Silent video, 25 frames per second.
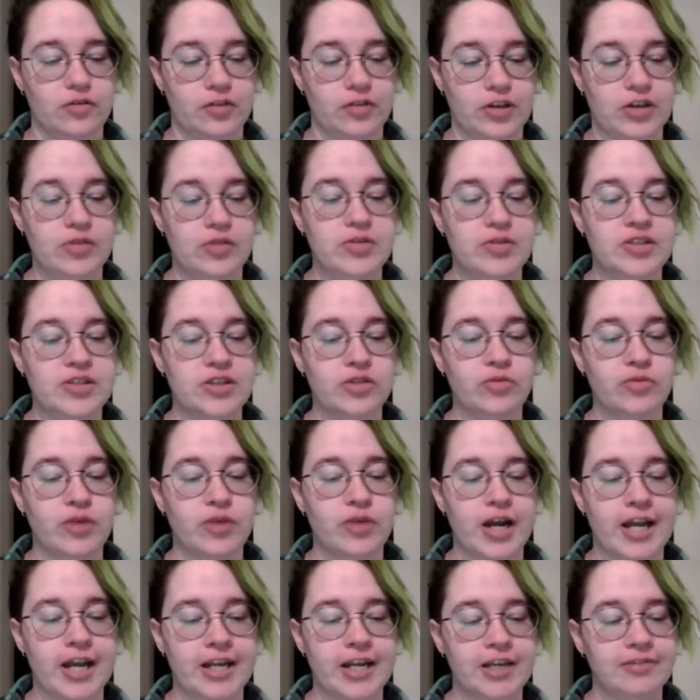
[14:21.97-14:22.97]
He was in the
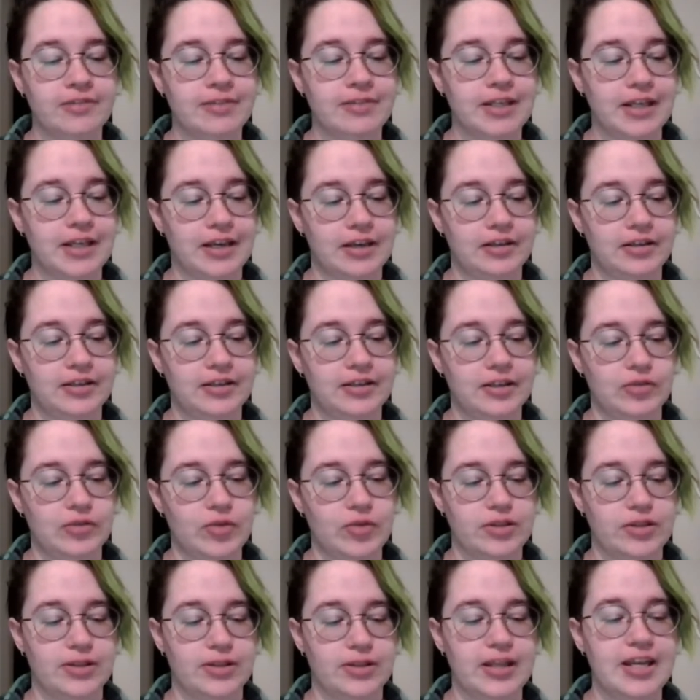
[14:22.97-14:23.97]
riding of the king, and
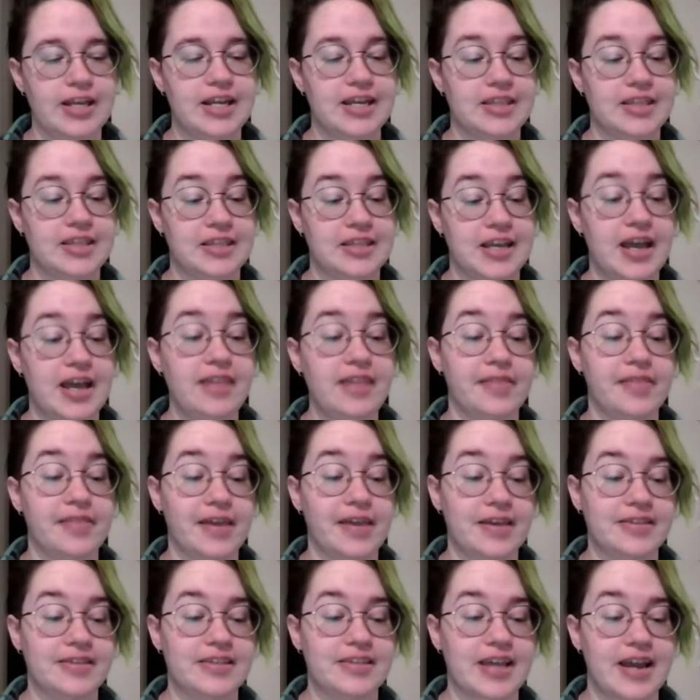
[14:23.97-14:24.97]
with the lady at the end,
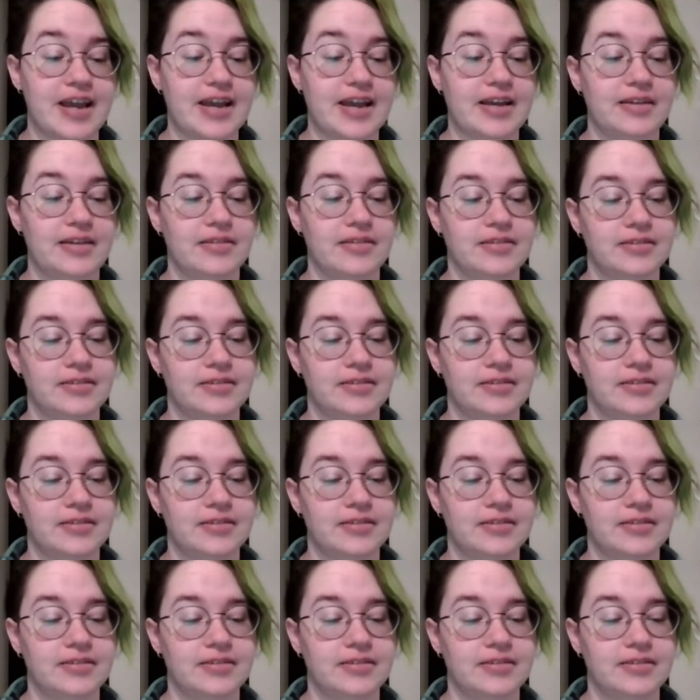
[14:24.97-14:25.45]
they say.